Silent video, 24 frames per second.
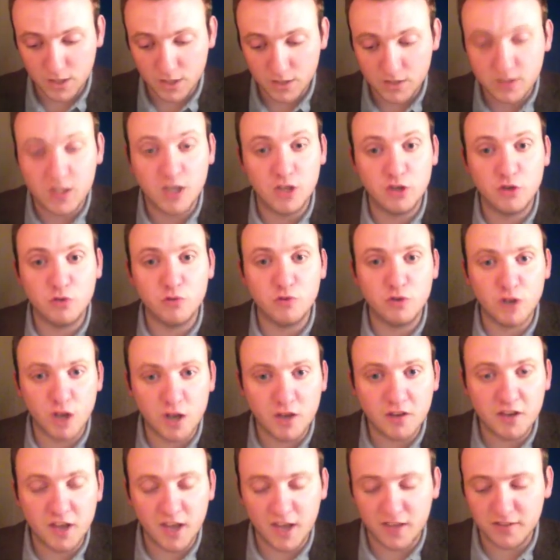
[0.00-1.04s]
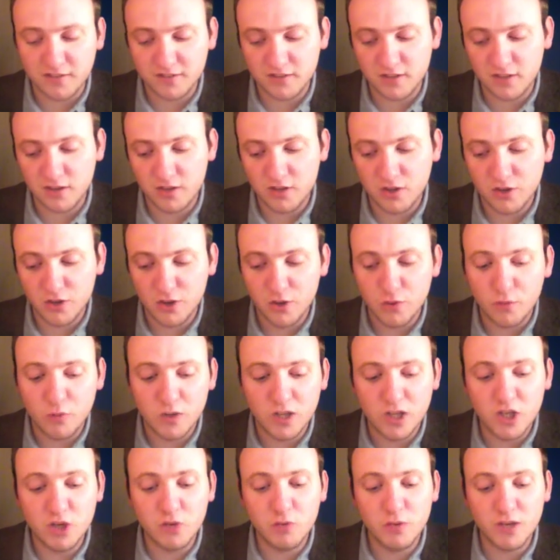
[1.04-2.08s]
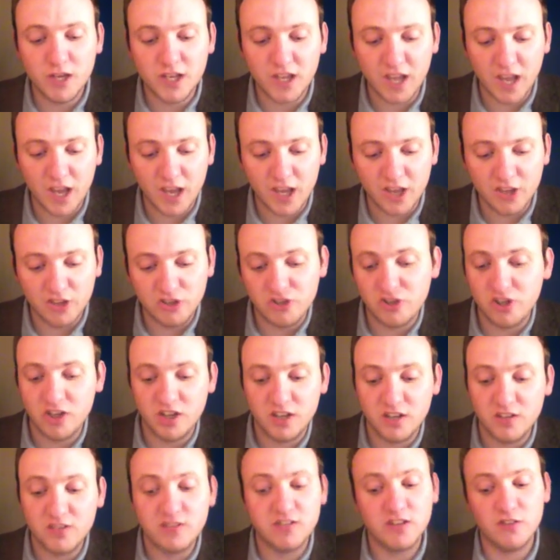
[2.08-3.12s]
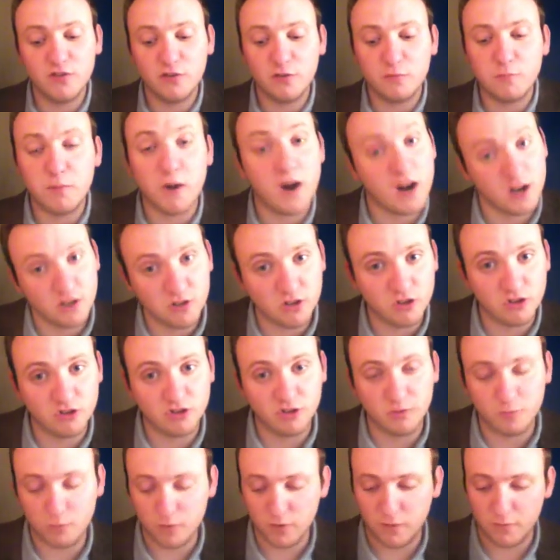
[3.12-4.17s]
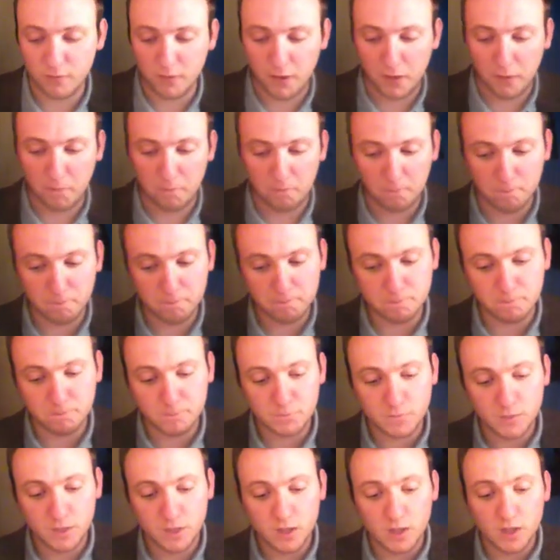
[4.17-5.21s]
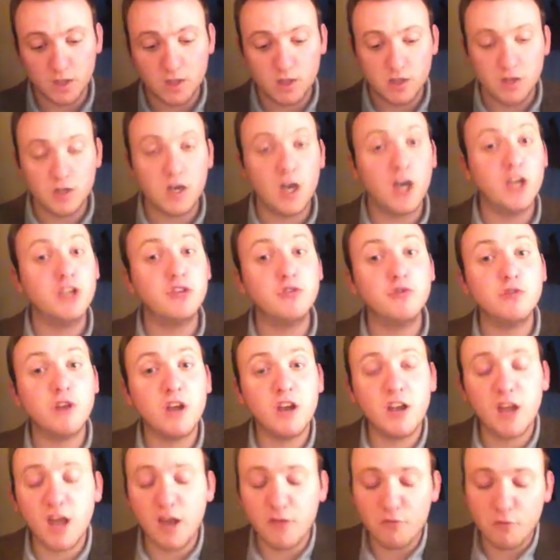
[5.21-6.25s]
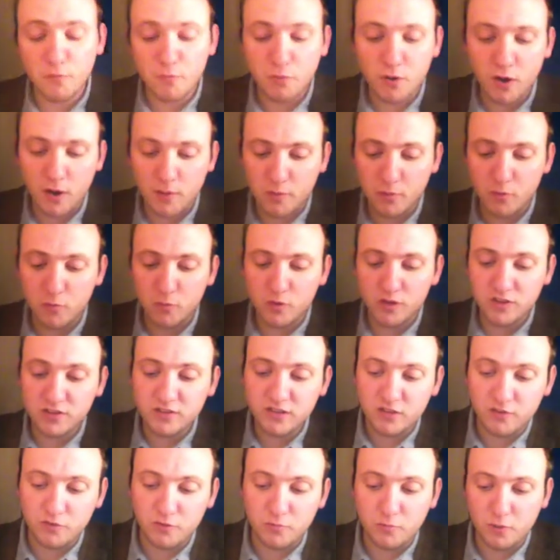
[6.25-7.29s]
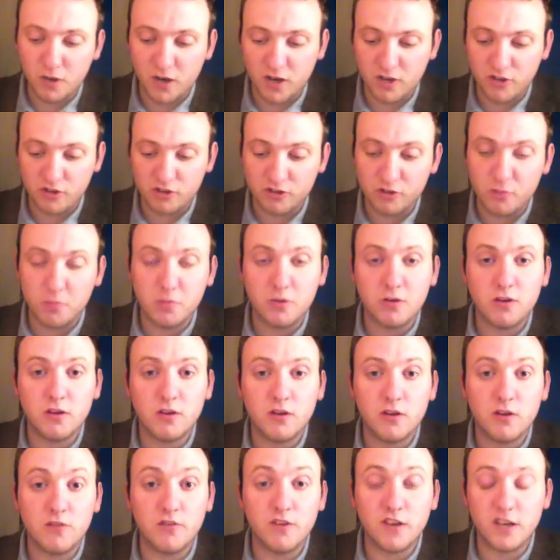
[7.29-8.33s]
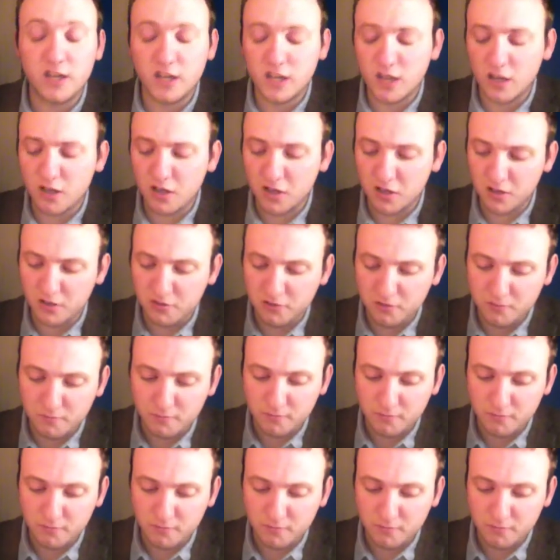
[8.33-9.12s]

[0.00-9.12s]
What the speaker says: They do not ask, will you engage in civil partnership with me? I do not have a problem with civil partnership of any kind.